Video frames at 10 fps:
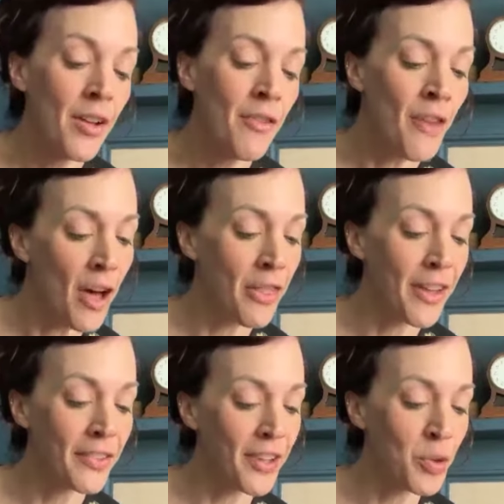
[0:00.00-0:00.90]
"Father,"
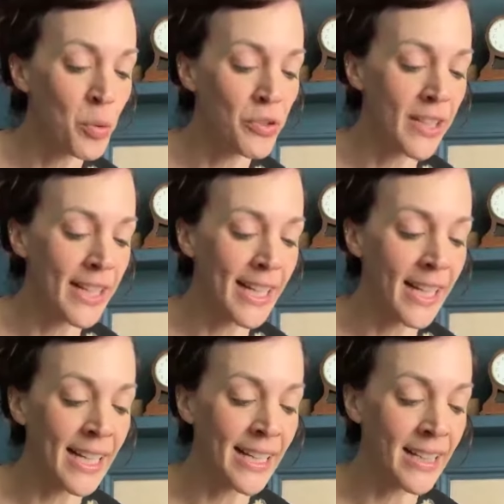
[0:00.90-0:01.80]
said Cordelia
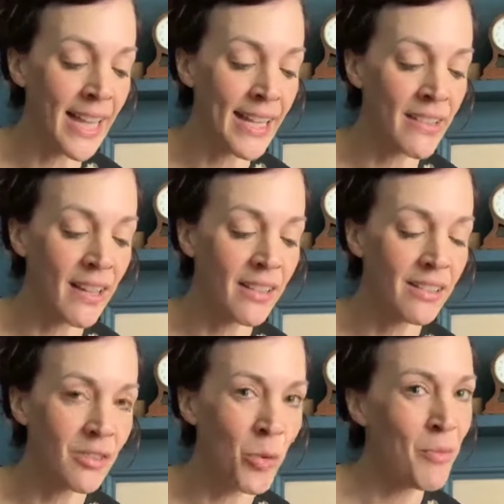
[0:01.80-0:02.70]
a little later,
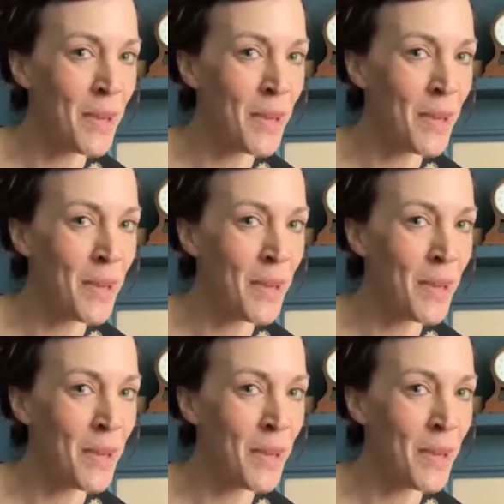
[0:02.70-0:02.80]
"we've